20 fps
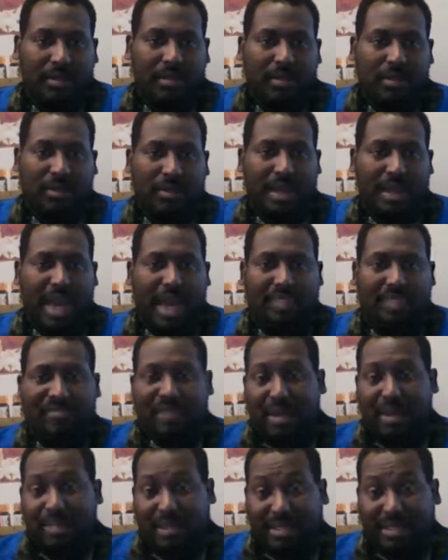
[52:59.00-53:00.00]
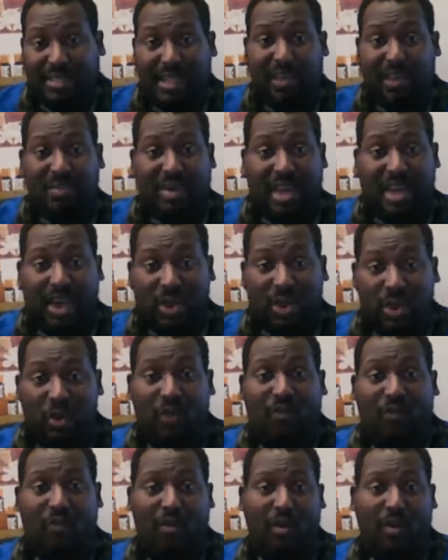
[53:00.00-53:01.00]
We have limits that we can go
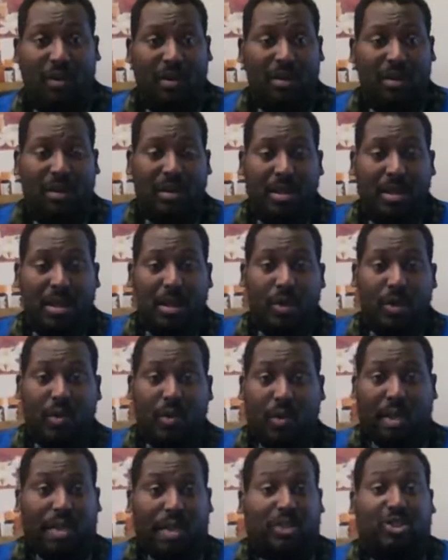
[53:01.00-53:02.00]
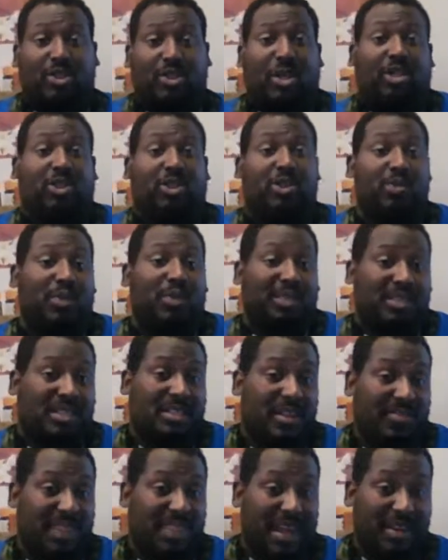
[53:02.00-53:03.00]
for. We can start you with
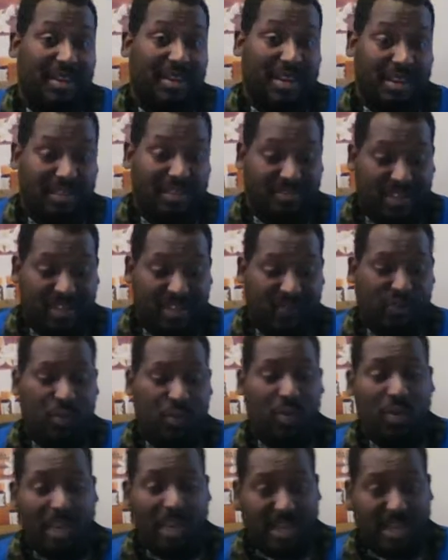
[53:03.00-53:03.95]
stuff that are individual. We